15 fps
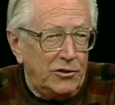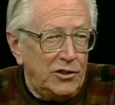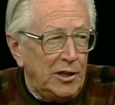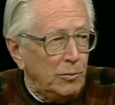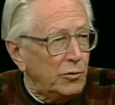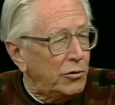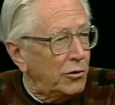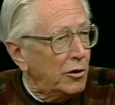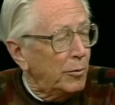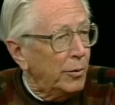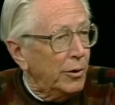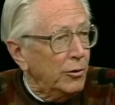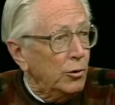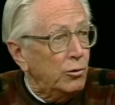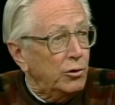James
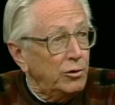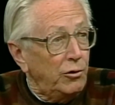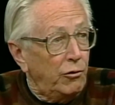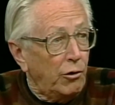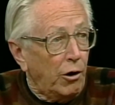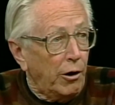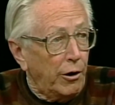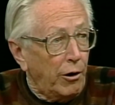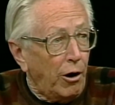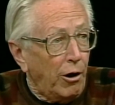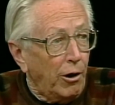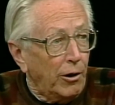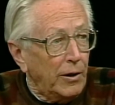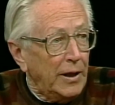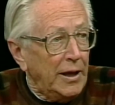Thurber, who couldn't draw at
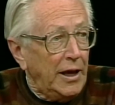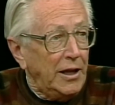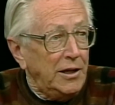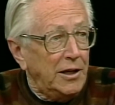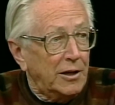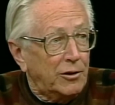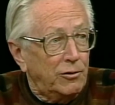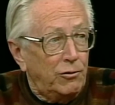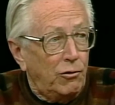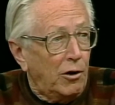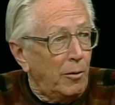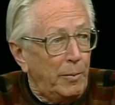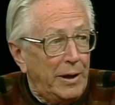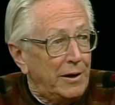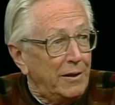all, and yet could
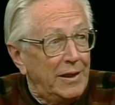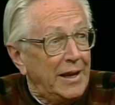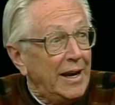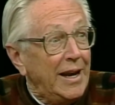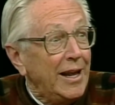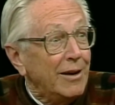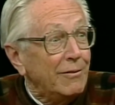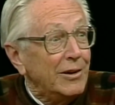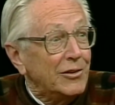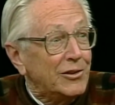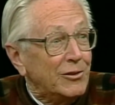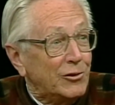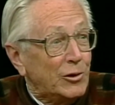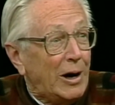draw better than any of us.